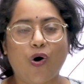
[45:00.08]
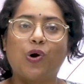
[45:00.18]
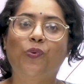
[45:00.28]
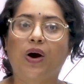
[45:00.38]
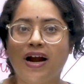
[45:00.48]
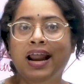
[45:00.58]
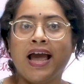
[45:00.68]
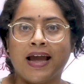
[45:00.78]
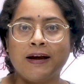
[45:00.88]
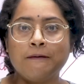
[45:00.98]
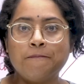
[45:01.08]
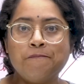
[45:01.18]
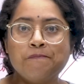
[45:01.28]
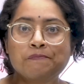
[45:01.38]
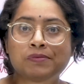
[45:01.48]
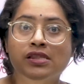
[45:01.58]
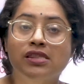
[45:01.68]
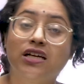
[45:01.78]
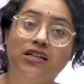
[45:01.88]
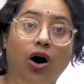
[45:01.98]
On one hand,
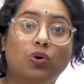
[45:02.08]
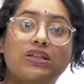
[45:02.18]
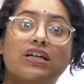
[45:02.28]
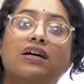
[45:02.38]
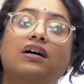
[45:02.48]
the doubter